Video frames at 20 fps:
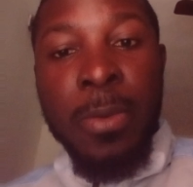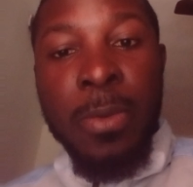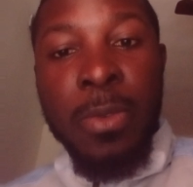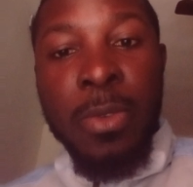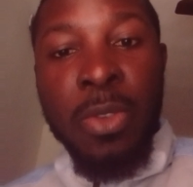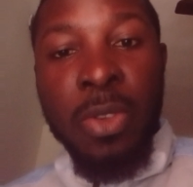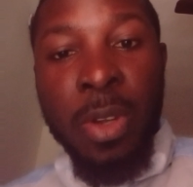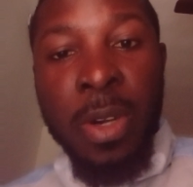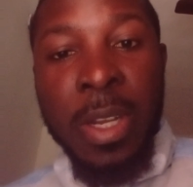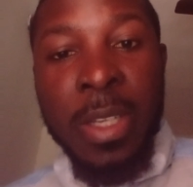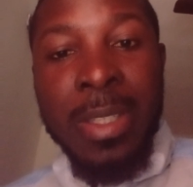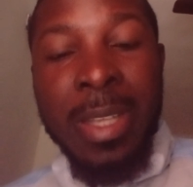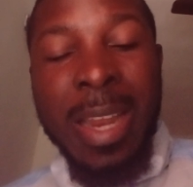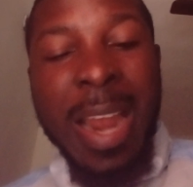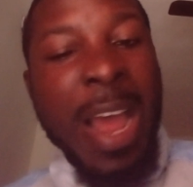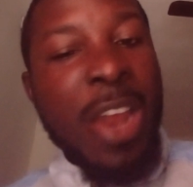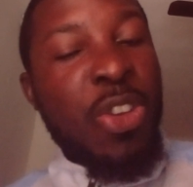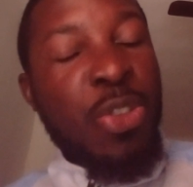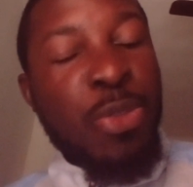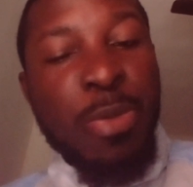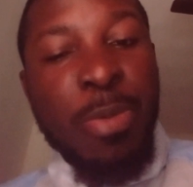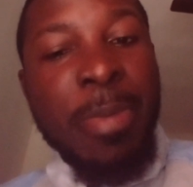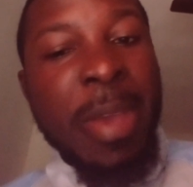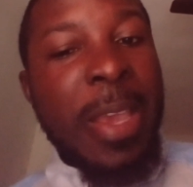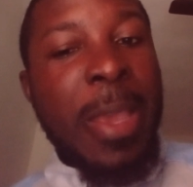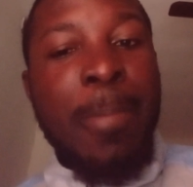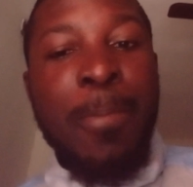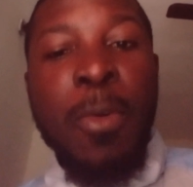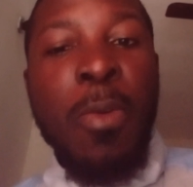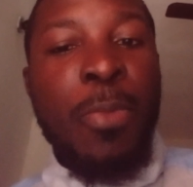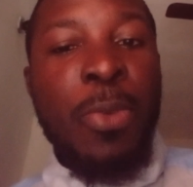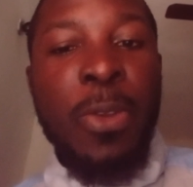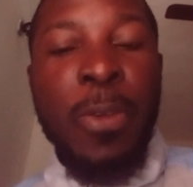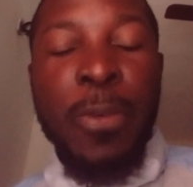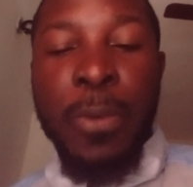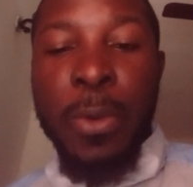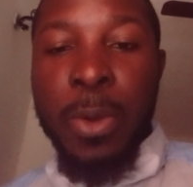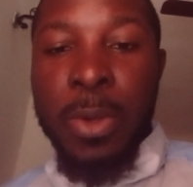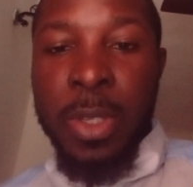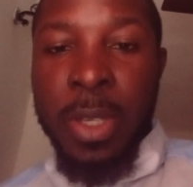Do you understand? And you'll make more money
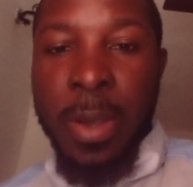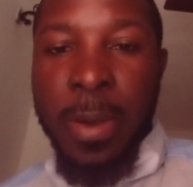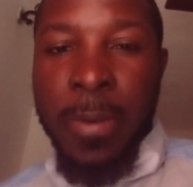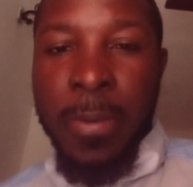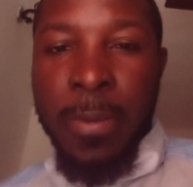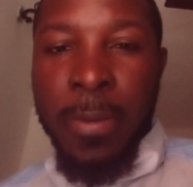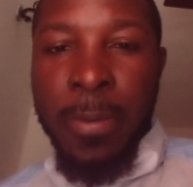for yourself.